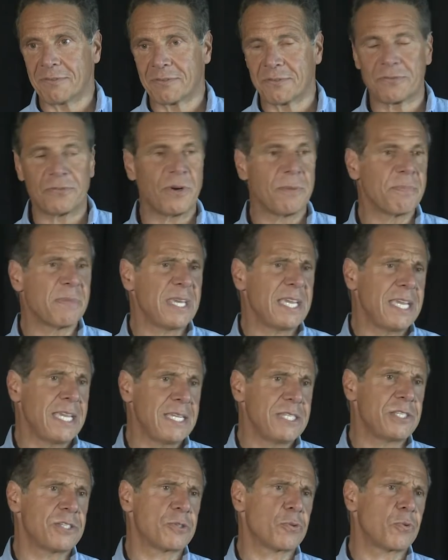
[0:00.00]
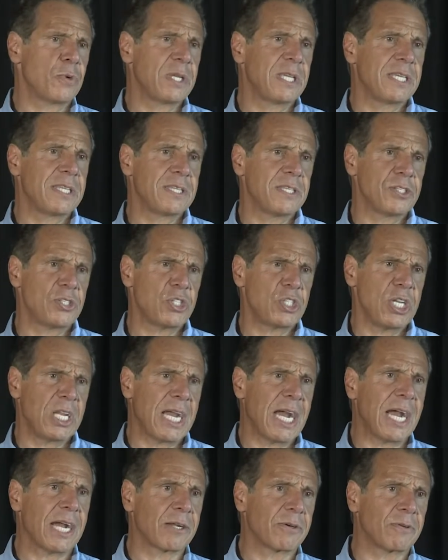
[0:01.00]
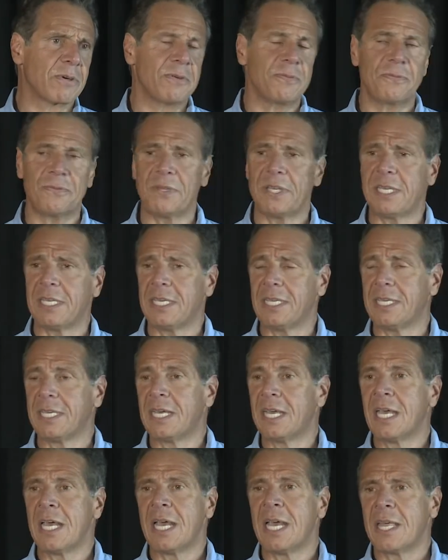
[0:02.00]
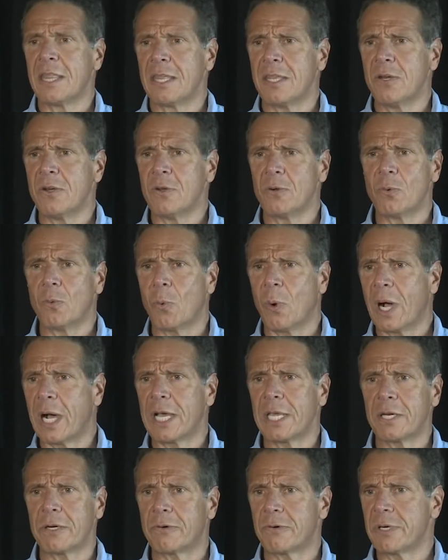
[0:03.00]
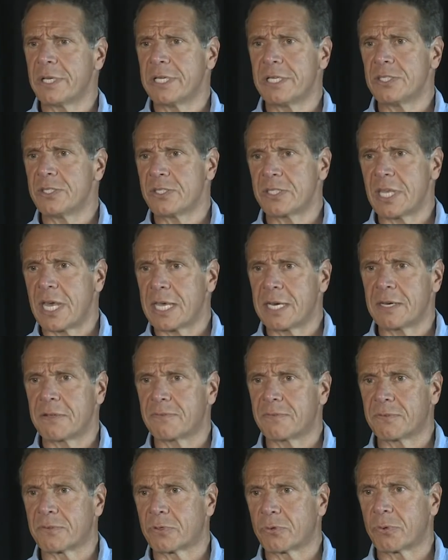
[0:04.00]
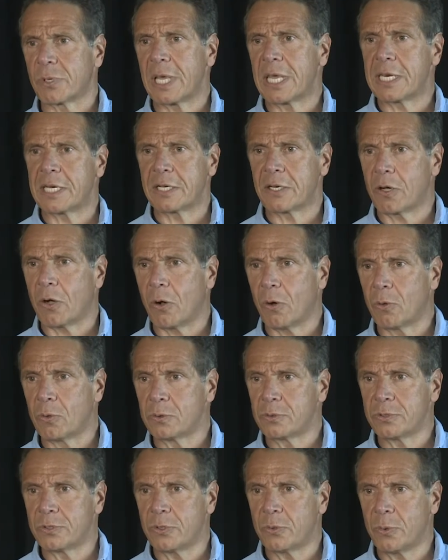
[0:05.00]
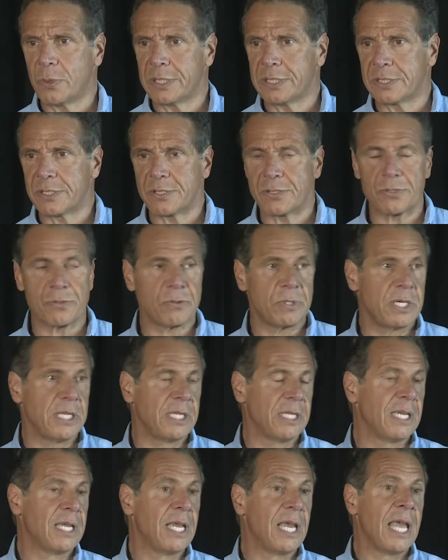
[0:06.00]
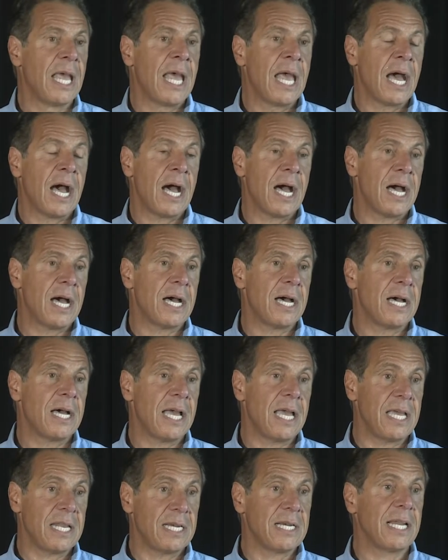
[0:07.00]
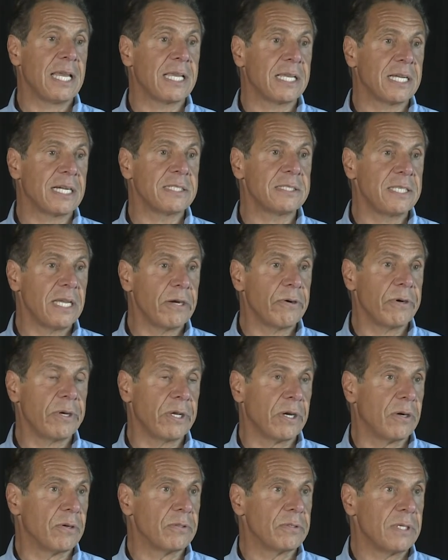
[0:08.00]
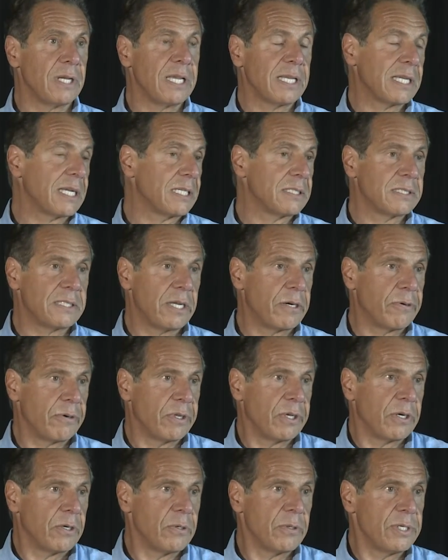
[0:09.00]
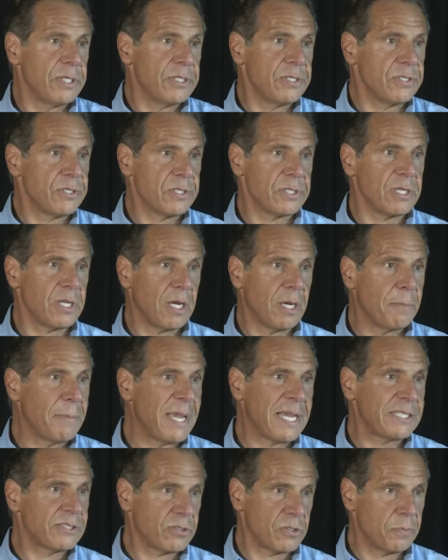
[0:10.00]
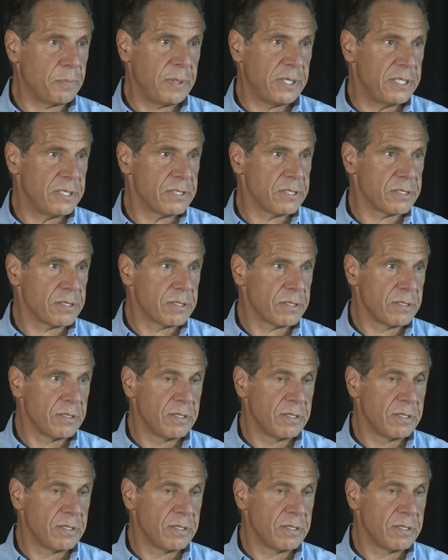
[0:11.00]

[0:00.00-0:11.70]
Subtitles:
From the history and the geography, the new wineries that have created a whole new industry, and Lake Ontario. Lake Ontario is a masterpiece.